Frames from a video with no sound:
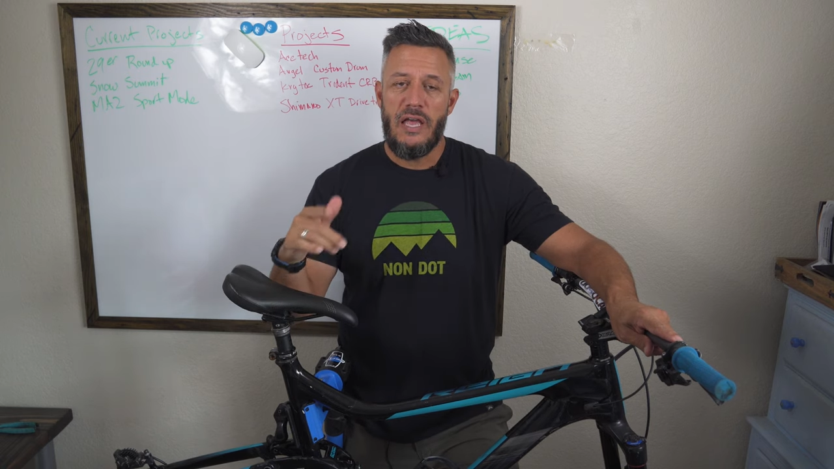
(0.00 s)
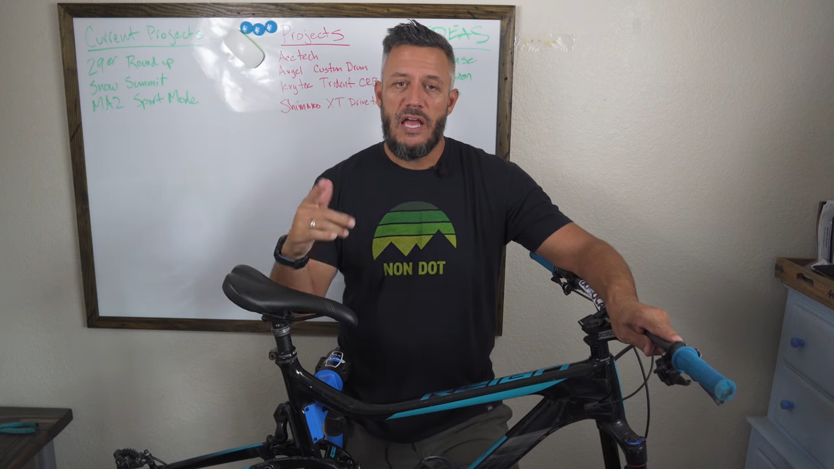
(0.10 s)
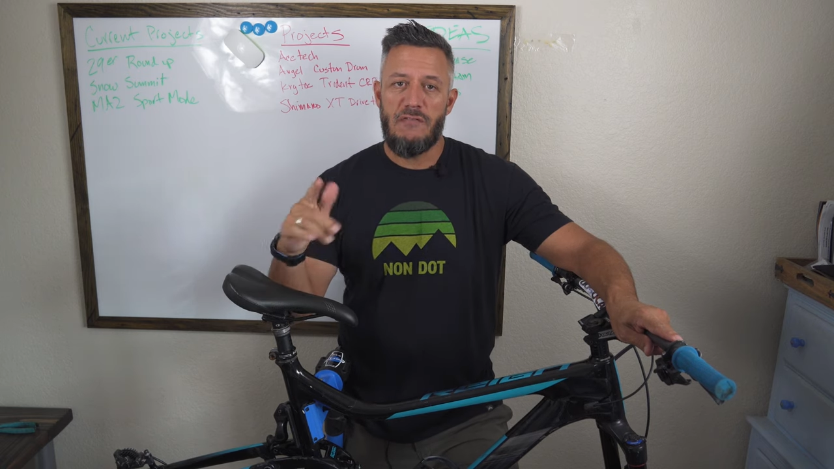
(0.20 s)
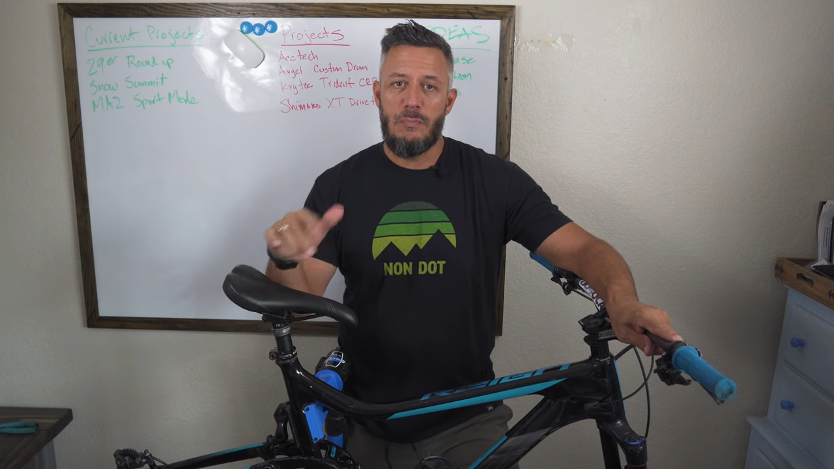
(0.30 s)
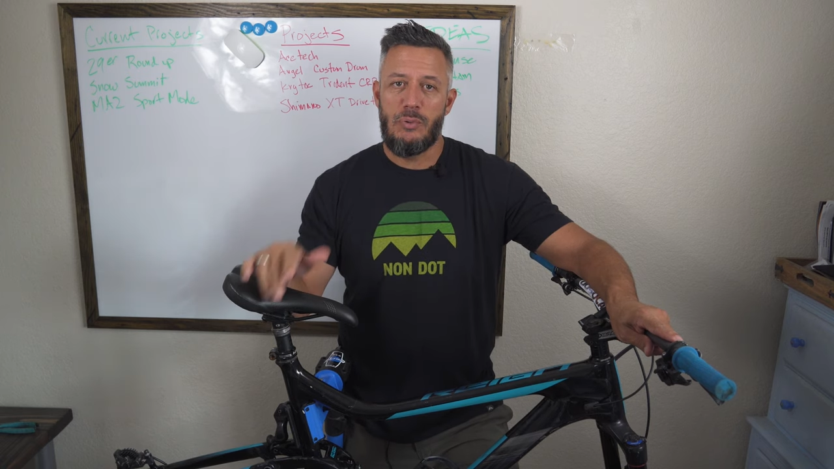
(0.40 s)

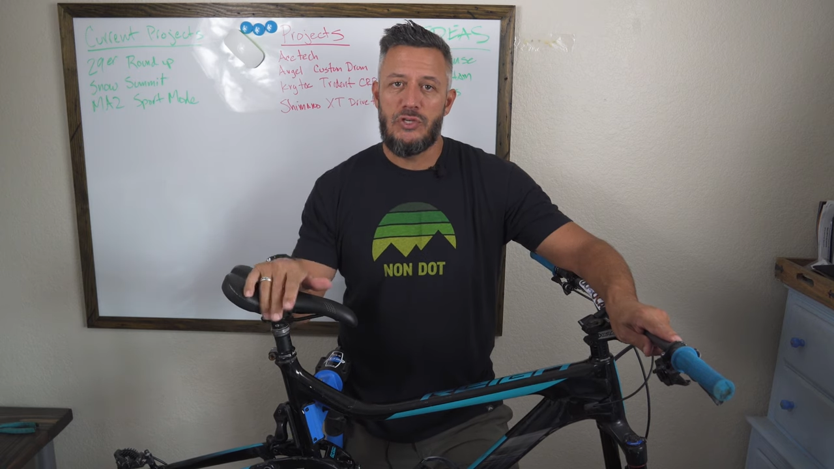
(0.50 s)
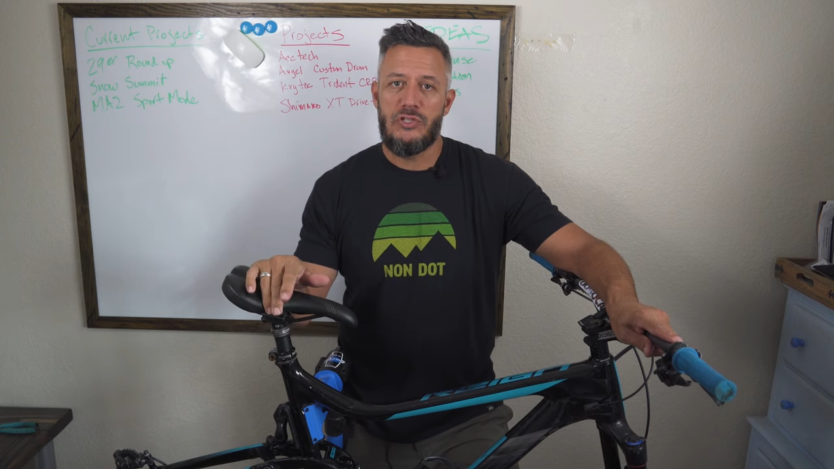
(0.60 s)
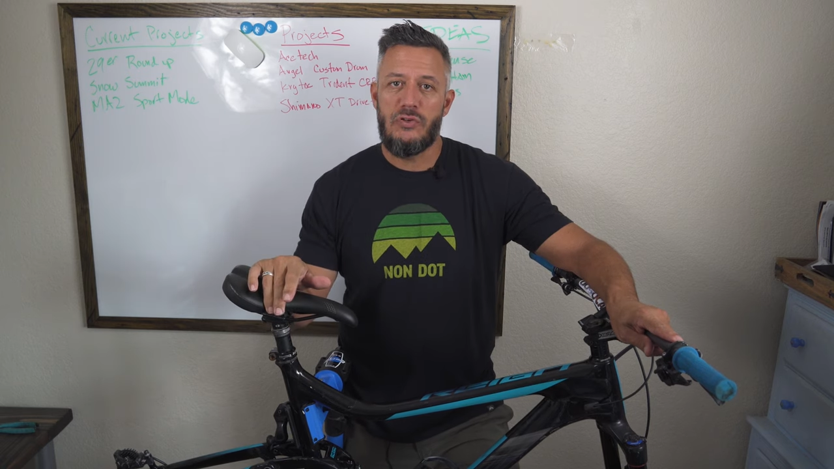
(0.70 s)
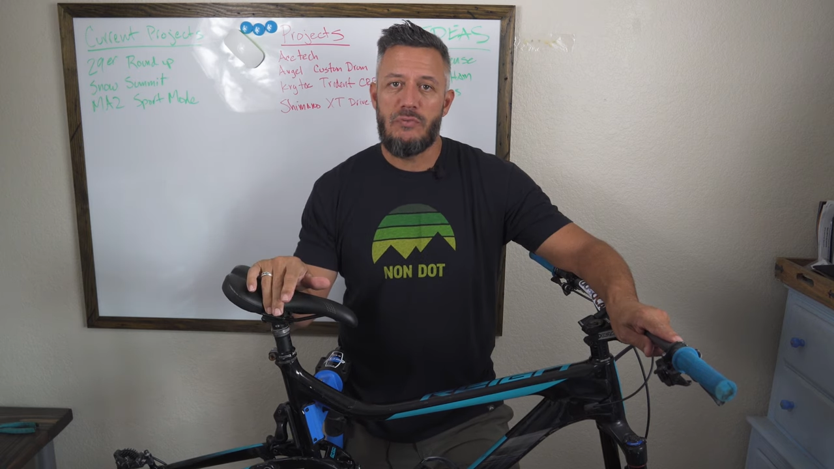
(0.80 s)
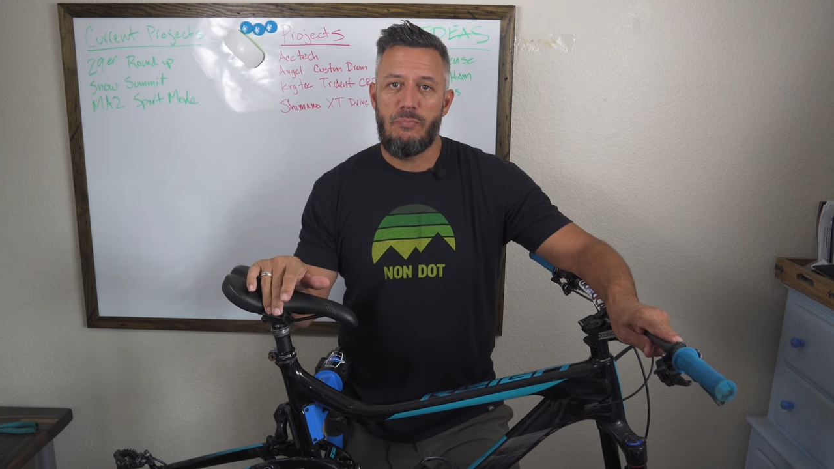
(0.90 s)
and if you
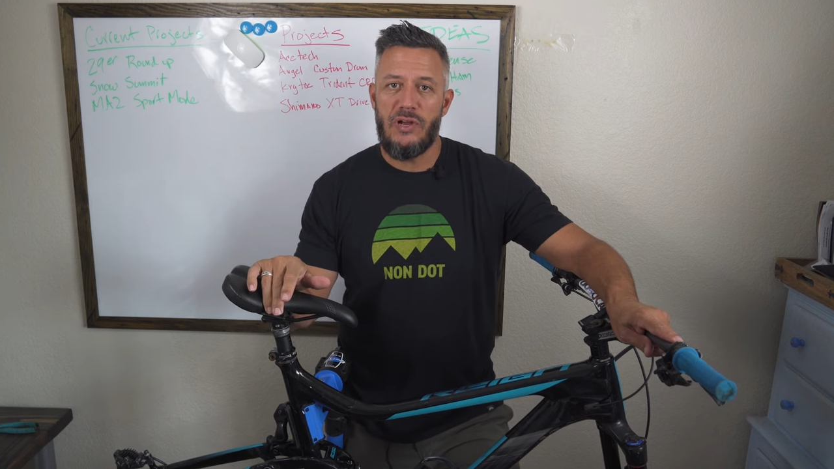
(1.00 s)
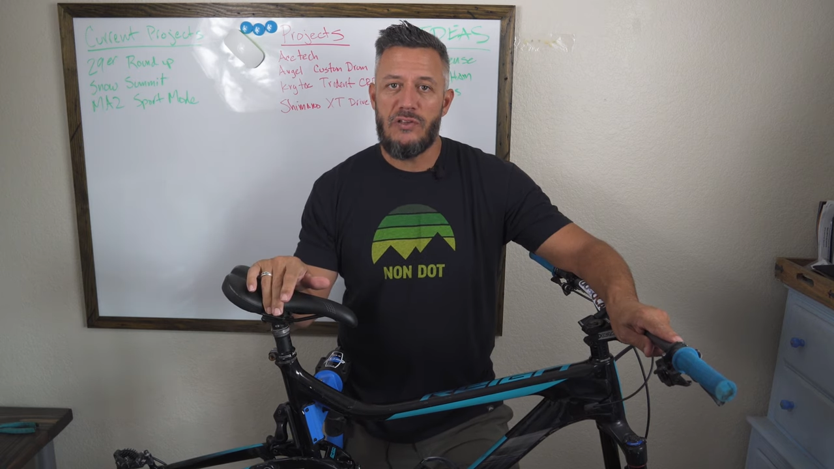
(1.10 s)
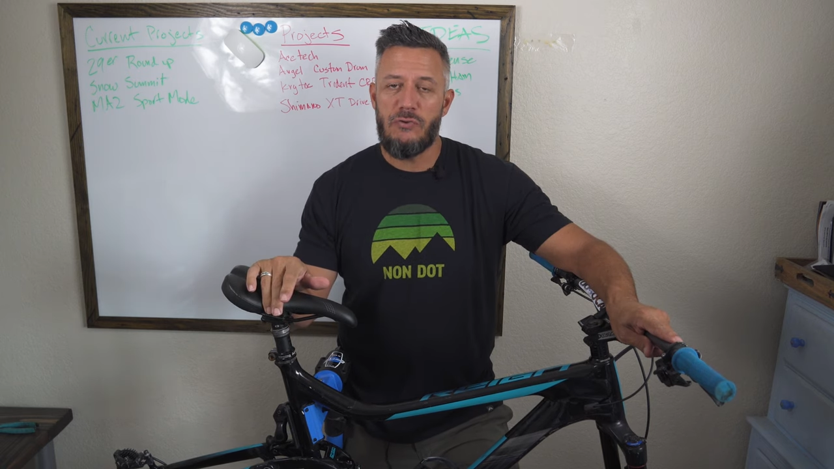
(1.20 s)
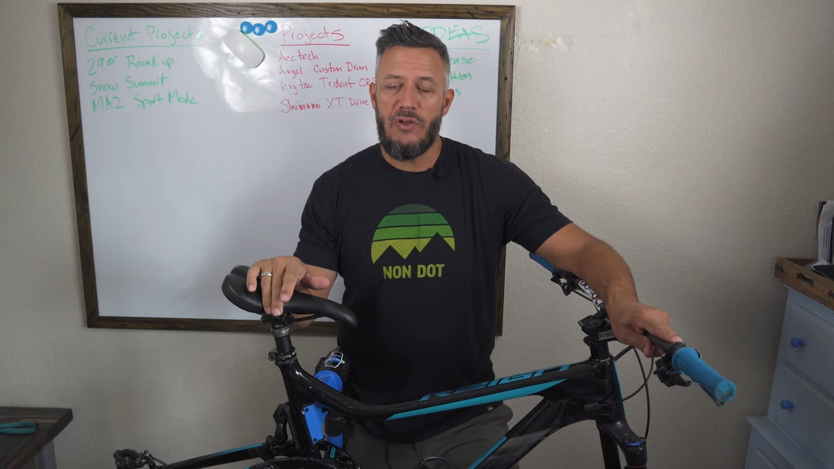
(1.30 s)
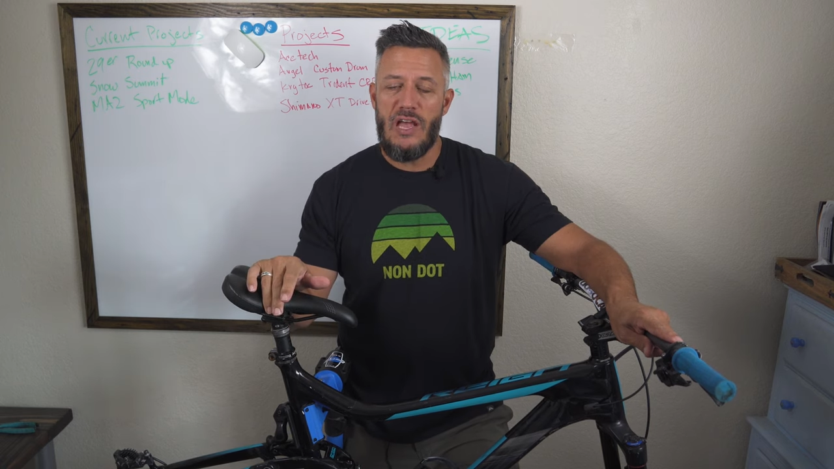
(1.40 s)
purchase those brakes through